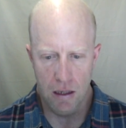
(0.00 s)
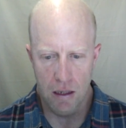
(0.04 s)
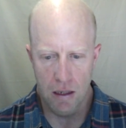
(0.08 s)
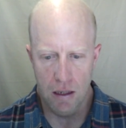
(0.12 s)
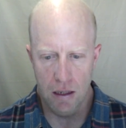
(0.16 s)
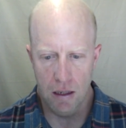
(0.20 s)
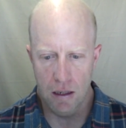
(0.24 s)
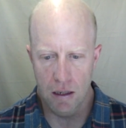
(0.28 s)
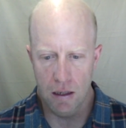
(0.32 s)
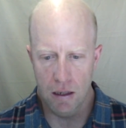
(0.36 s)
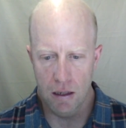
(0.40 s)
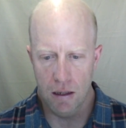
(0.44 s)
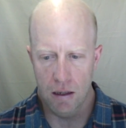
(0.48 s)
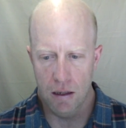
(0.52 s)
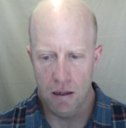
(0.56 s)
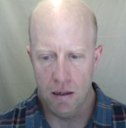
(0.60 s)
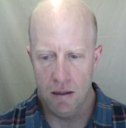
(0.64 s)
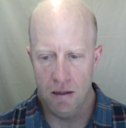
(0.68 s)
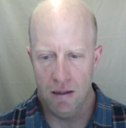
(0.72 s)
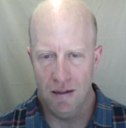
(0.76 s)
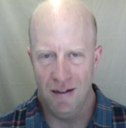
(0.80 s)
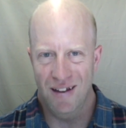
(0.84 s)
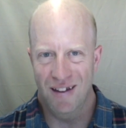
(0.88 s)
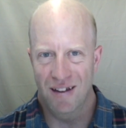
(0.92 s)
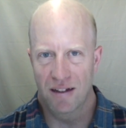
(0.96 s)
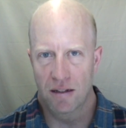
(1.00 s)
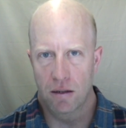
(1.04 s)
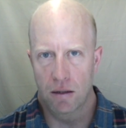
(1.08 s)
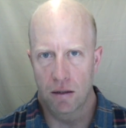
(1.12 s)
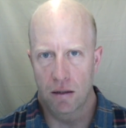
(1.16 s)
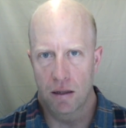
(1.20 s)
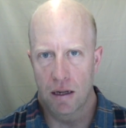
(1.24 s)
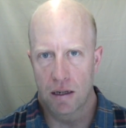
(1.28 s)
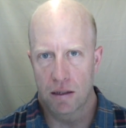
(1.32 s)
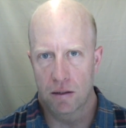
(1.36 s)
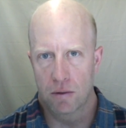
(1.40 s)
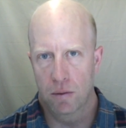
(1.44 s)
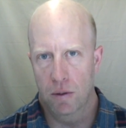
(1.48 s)
uh, an
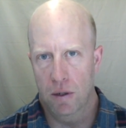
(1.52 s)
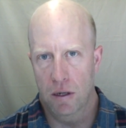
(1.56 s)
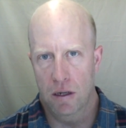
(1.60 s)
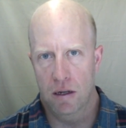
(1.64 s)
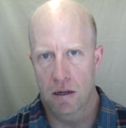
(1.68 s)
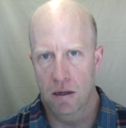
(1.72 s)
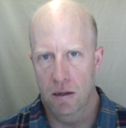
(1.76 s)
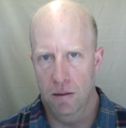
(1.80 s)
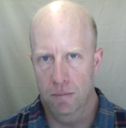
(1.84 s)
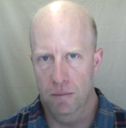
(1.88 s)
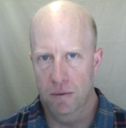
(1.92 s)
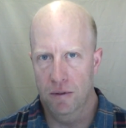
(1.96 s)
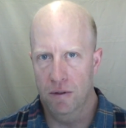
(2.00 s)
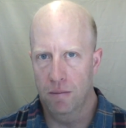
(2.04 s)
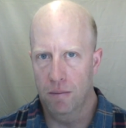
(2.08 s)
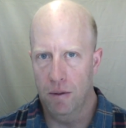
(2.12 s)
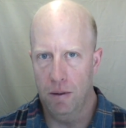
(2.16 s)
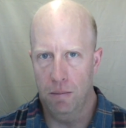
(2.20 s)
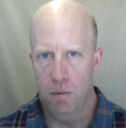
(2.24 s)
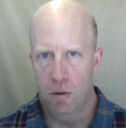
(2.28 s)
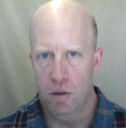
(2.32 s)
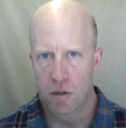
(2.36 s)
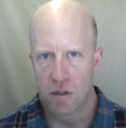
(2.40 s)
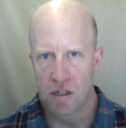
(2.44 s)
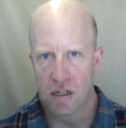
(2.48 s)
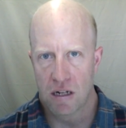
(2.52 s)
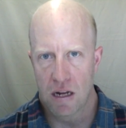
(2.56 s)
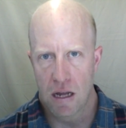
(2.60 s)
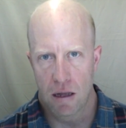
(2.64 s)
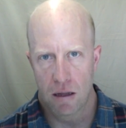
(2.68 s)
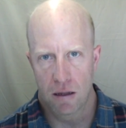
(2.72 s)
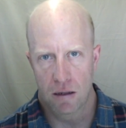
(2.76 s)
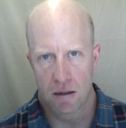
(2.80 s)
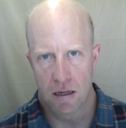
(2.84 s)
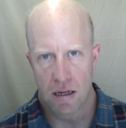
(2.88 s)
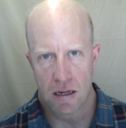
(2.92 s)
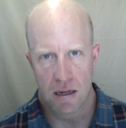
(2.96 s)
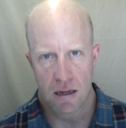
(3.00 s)
intellect when it comes to my
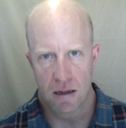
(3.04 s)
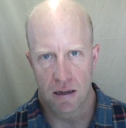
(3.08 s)
personality.